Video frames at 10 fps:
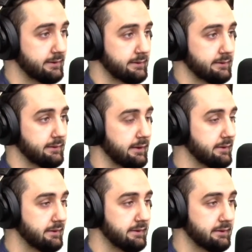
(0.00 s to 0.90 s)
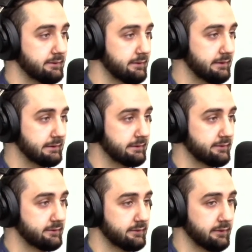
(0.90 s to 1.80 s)
Nike, Adidas,
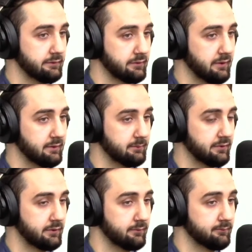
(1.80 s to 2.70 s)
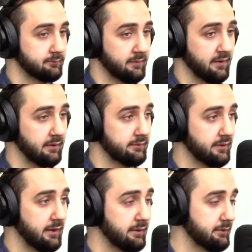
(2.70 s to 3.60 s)
they're trying to build things
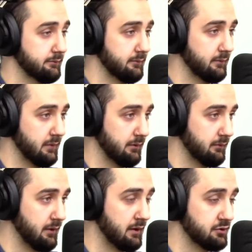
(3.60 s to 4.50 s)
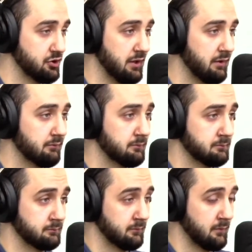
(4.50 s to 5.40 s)
on chain
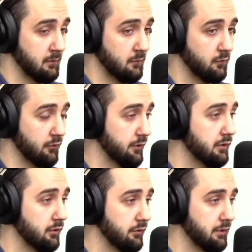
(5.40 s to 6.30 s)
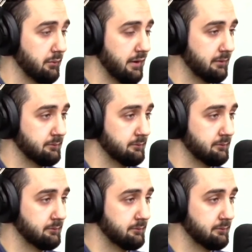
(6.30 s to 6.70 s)
for their clothing brand.